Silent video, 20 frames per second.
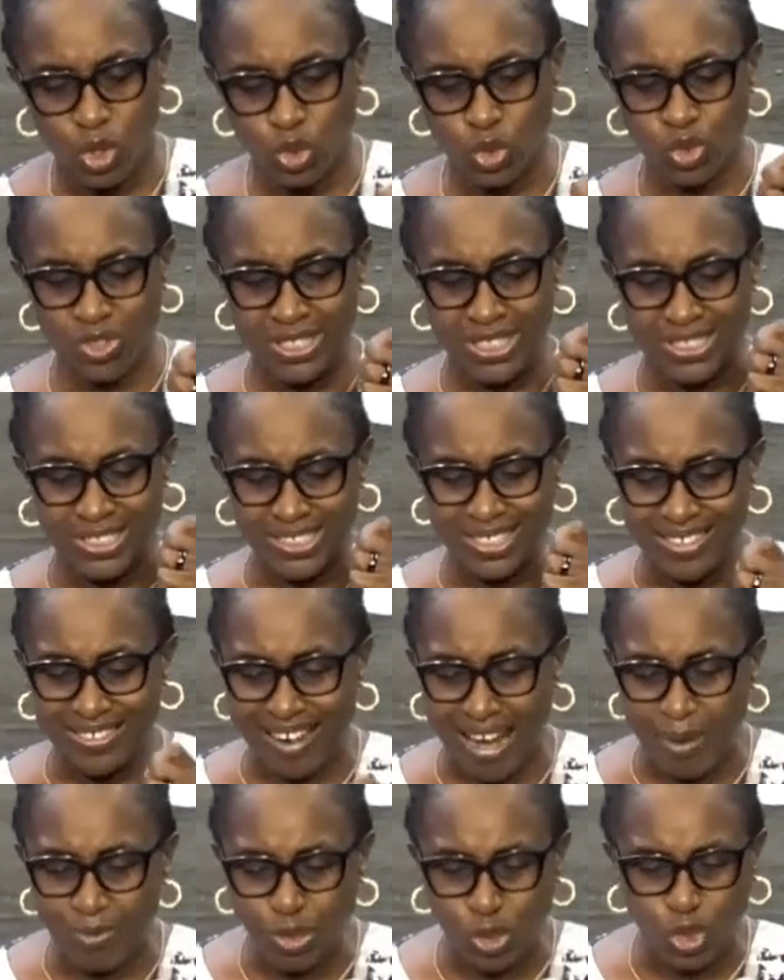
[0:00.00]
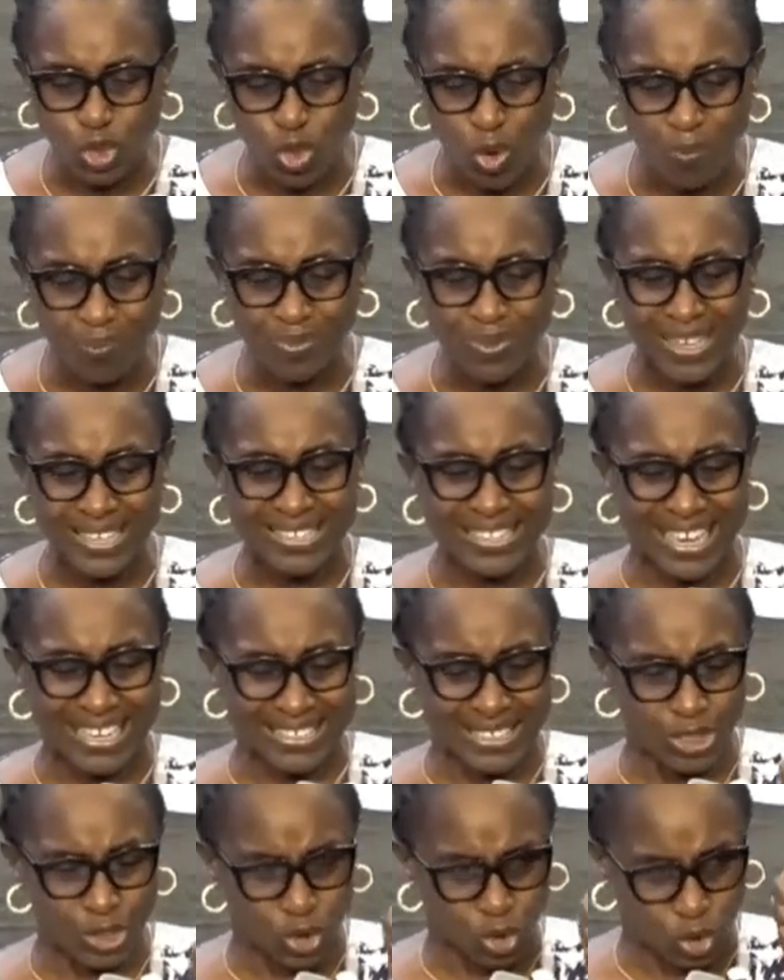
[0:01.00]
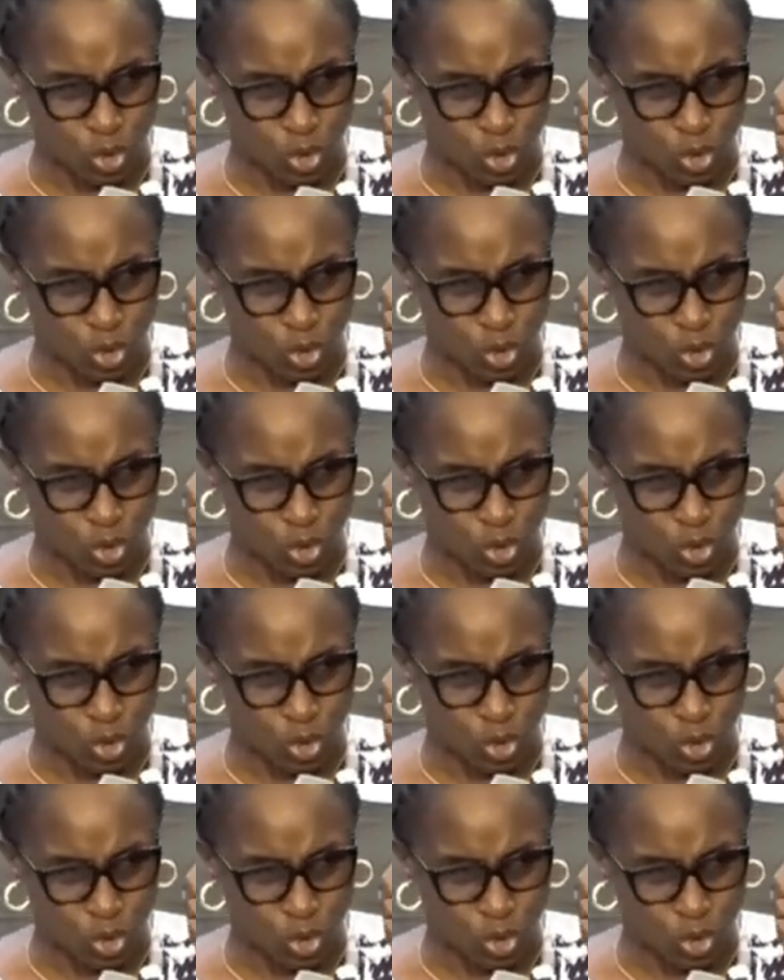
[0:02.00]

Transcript: to describe something that is